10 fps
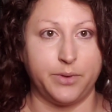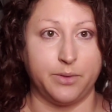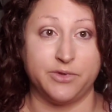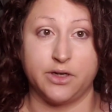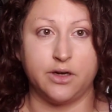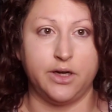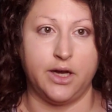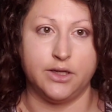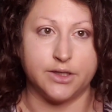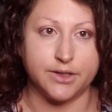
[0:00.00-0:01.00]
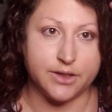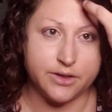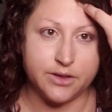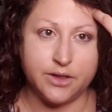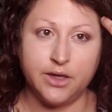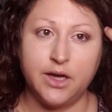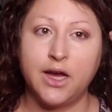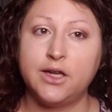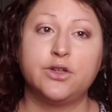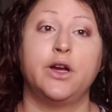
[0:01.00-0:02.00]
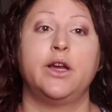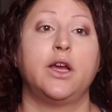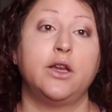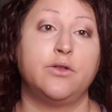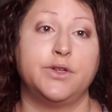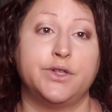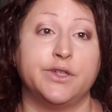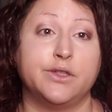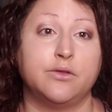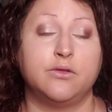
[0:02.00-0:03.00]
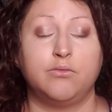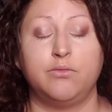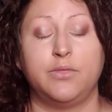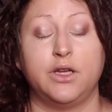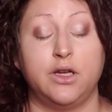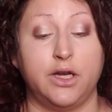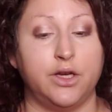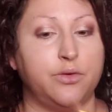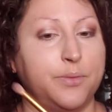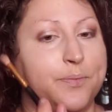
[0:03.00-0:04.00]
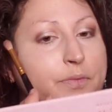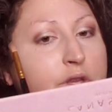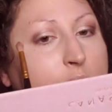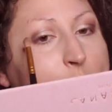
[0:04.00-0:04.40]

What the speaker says: I'm sorry. I try. I know I shouldn't, but I do. So I'm